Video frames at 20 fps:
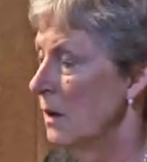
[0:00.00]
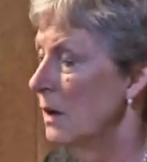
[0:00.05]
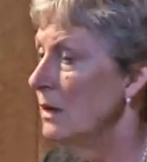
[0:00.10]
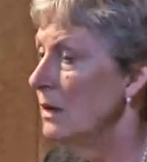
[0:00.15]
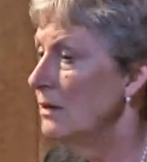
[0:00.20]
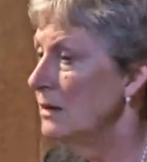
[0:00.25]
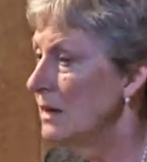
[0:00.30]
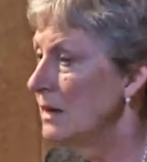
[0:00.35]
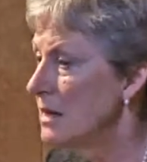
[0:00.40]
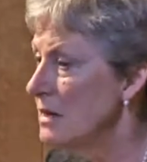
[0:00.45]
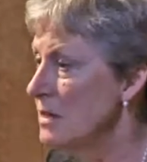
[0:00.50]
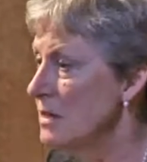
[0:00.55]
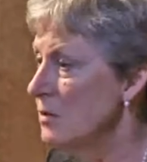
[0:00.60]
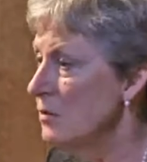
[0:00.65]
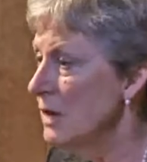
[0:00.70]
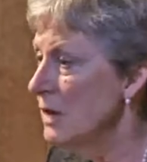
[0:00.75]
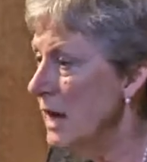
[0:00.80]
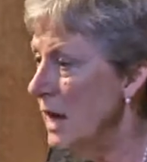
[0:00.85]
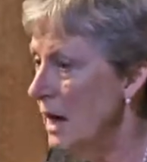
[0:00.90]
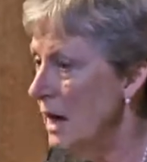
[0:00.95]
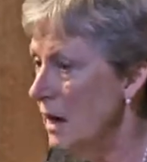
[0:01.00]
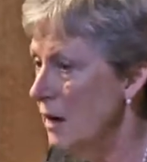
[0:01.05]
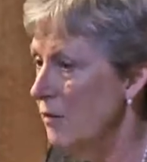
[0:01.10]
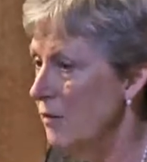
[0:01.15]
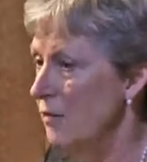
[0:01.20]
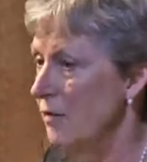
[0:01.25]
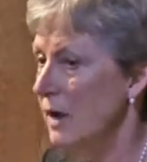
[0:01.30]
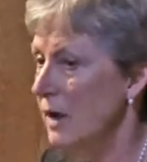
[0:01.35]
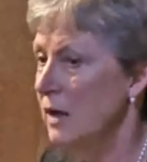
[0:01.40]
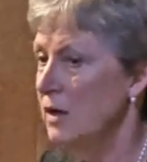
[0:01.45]
It does not
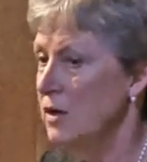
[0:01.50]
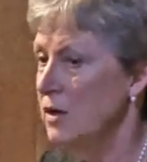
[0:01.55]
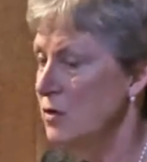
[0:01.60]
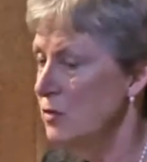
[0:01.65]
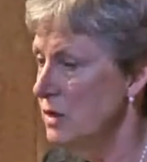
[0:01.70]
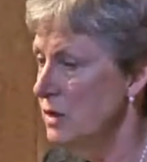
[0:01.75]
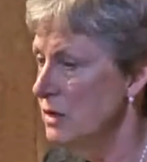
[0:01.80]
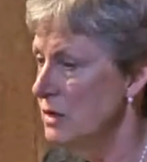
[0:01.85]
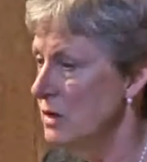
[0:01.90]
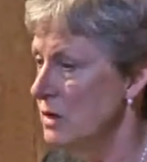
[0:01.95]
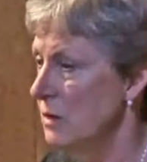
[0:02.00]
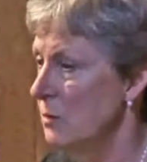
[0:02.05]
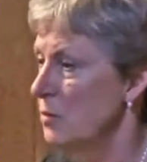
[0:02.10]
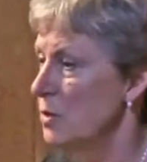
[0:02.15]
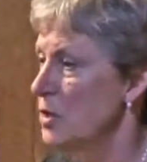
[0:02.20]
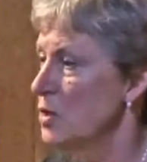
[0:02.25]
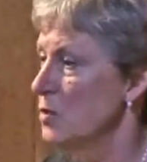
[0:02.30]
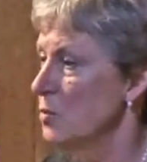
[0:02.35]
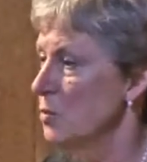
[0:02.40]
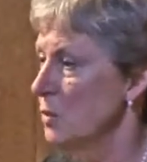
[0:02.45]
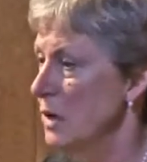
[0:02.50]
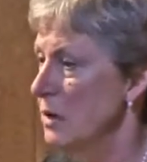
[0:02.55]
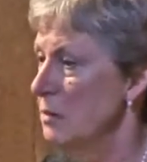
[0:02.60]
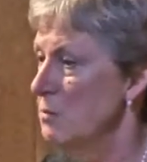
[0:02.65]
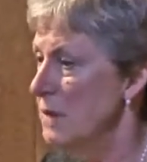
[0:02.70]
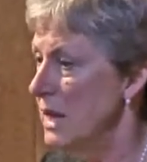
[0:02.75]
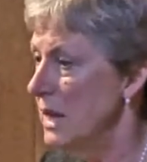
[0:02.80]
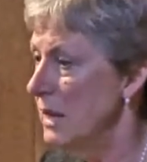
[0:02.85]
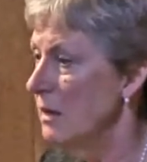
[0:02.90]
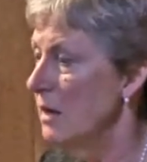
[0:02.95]
have a unity, which will
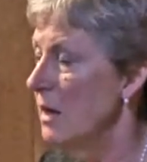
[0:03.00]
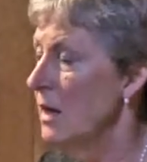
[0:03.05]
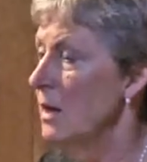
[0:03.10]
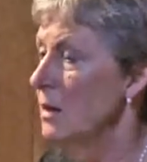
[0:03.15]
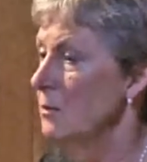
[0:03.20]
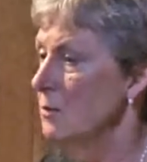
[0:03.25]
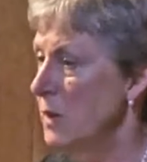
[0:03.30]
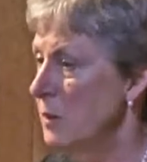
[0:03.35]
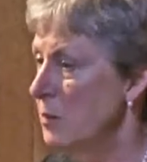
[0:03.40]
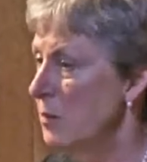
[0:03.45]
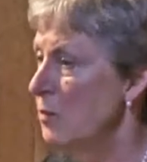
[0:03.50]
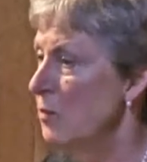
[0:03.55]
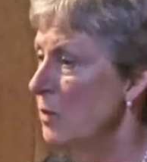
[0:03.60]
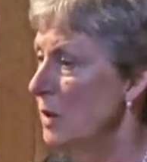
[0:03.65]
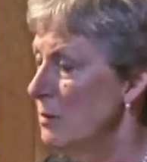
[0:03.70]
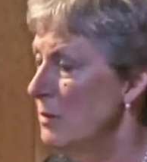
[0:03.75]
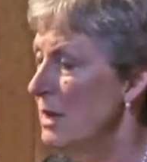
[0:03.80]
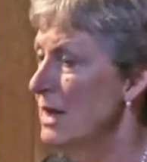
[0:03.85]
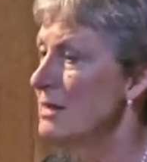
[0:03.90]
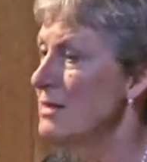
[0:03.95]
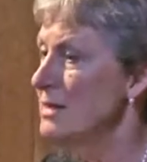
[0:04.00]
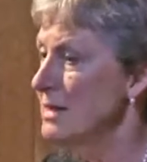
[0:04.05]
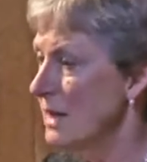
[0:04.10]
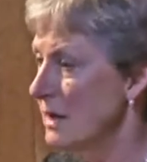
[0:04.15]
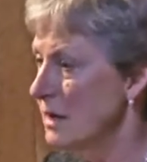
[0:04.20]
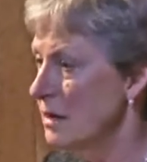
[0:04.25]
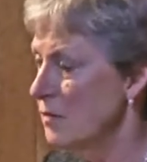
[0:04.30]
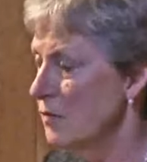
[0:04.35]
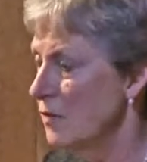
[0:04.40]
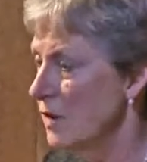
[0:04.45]
mean people will make
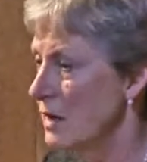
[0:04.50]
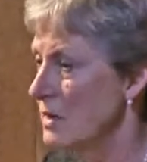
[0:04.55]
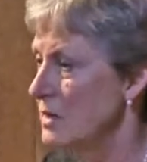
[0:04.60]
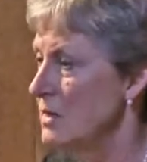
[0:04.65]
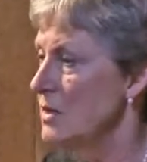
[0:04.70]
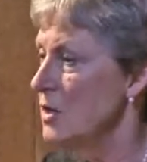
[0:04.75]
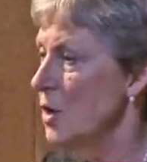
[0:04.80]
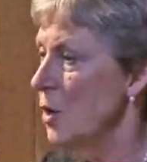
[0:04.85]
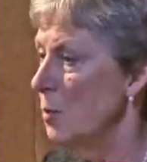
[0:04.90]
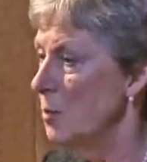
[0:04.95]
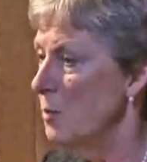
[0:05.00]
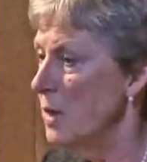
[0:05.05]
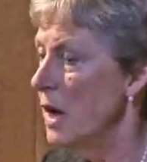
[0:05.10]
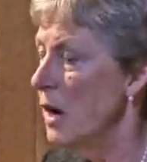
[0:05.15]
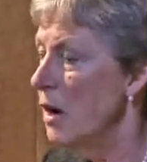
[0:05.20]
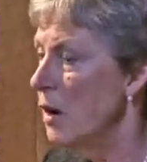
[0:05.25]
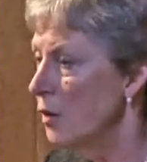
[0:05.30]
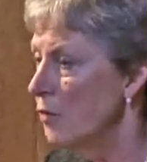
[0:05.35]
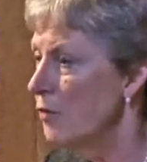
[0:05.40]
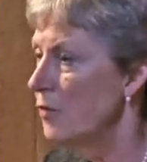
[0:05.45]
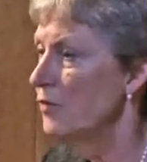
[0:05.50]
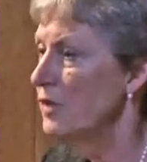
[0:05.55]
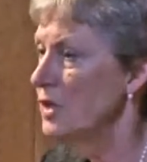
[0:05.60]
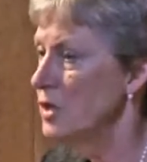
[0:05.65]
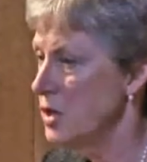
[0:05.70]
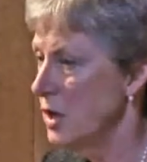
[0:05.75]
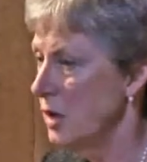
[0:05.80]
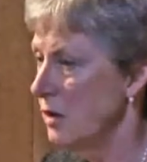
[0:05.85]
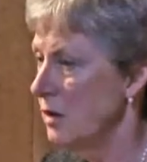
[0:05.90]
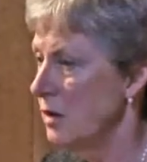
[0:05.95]
sacrifices on behalf of
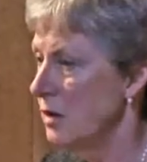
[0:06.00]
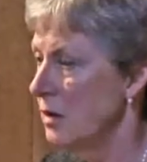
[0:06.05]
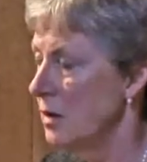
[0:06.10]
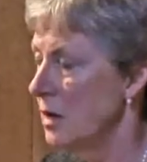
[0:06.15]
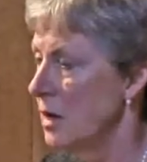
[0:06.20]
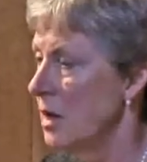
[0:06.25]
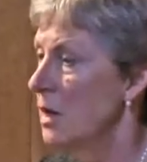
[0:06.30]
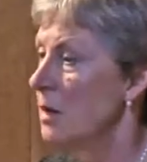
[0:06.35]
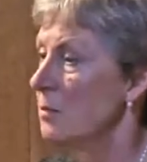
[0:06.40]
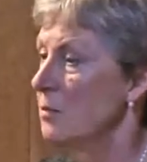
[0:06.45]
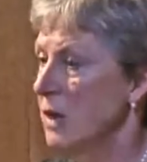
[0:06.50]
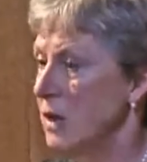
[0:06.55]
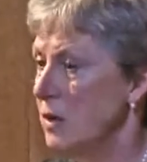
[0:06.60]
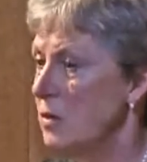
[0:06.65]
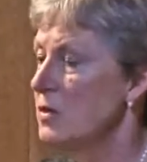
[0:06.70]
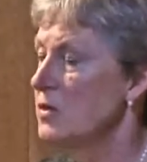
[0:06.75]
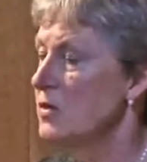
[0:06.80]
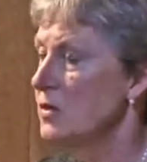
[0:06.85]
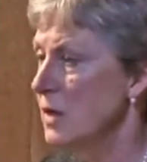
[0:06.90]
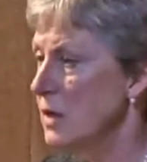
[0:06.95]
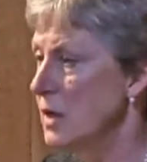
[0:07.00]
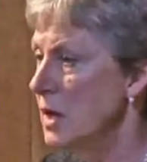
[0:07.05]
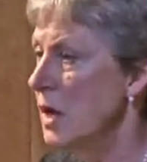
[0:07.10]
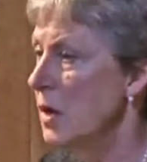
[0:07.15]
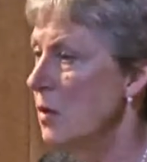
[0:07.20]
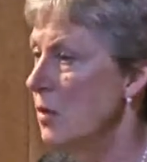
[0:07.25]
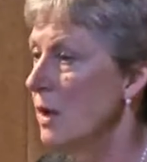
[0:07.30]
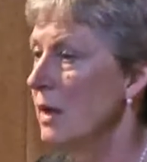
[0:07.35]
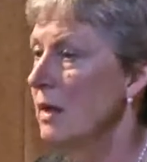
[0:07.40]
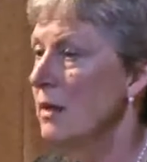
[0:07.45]
each other because they
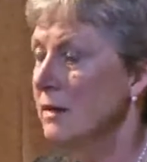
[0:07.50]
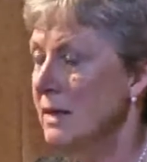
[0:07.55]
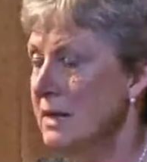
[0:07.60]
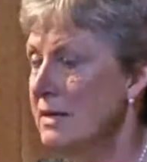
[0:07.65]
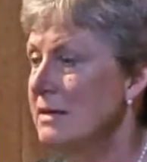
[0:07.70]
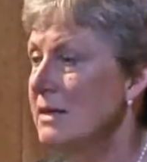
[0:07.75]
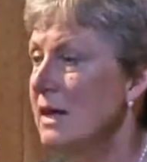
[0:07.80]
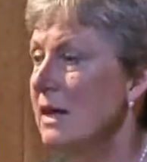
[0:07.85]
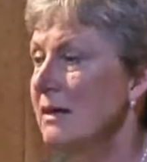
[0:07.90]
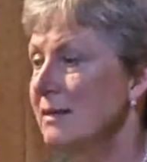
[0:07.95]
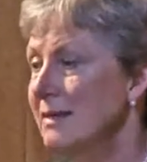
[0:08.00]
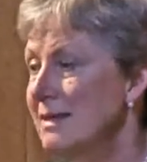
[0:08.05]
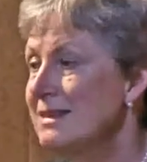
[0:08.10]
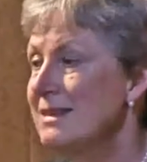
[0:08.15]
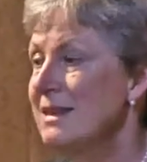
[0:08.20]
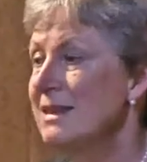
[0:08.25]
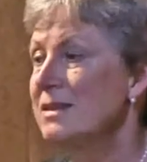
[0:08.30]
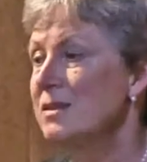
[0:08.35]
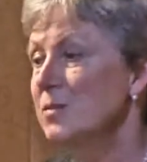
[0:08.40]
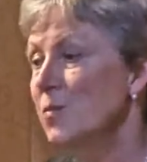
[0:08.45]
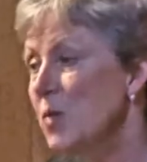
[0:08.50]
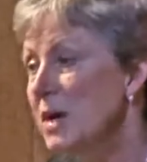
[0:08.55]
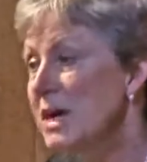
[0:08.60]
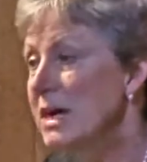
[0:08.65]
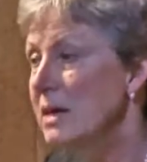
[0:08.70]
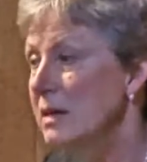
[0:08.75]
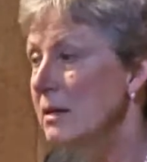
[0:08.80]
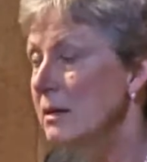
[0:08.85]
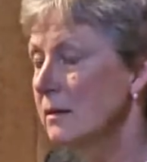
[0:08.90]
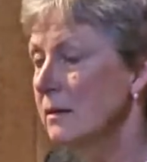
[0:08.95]
know, they say, this is
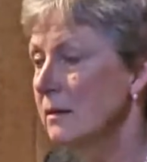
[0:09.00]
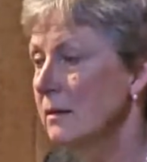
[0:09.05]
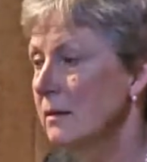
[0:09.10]
we.